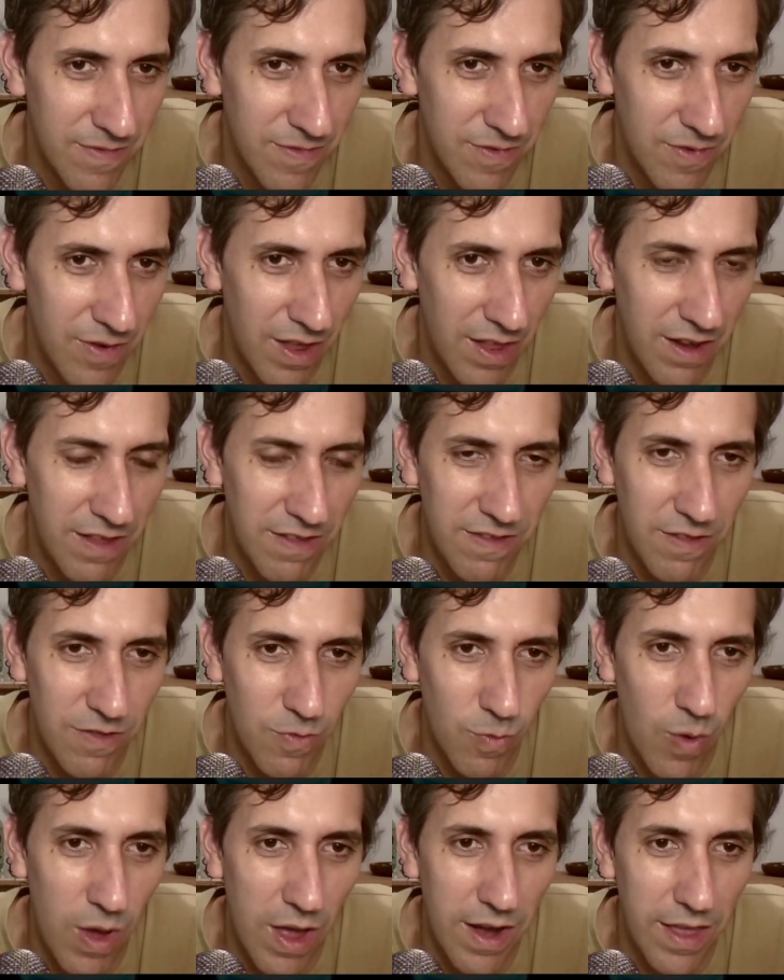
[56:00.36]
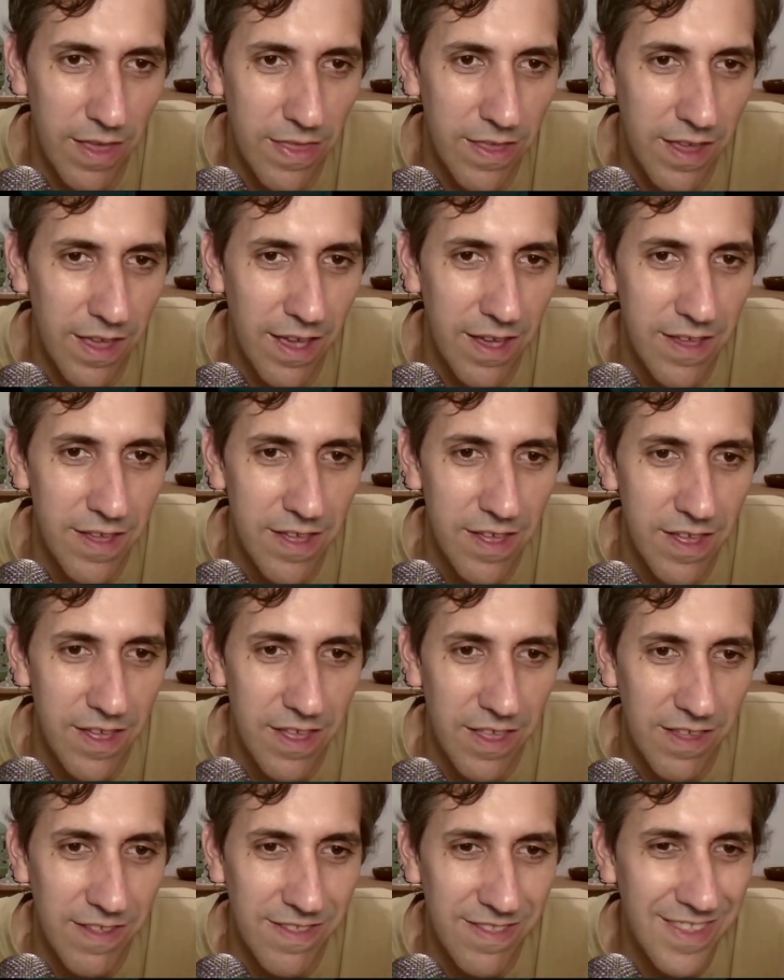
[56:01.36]
At least it's one idea.
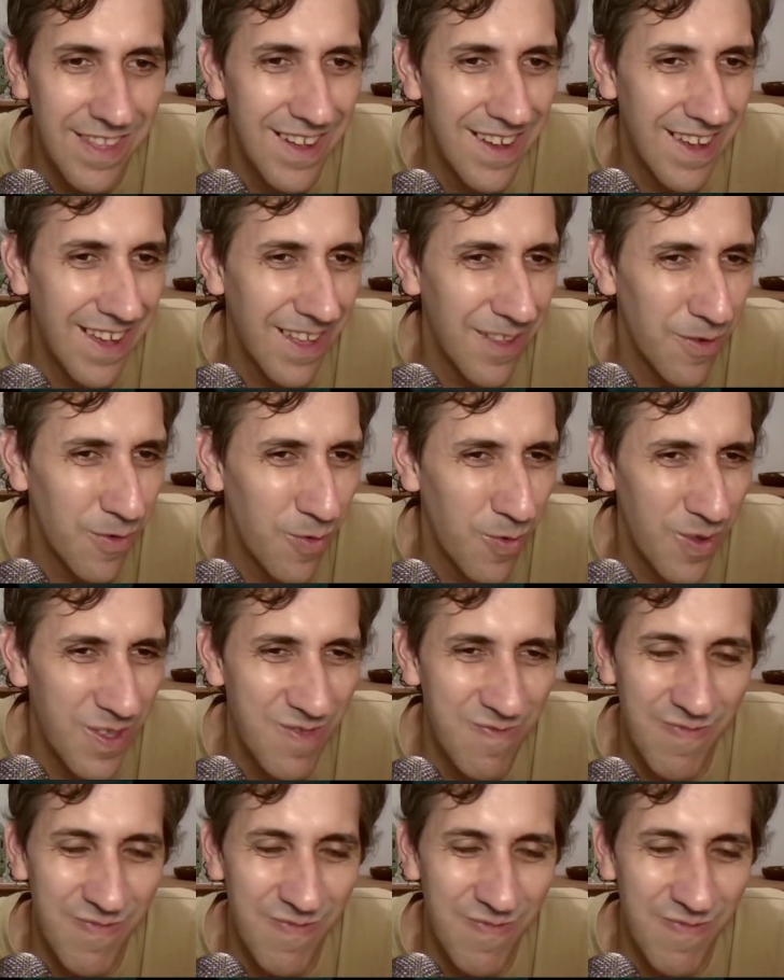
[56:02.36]
Still has queen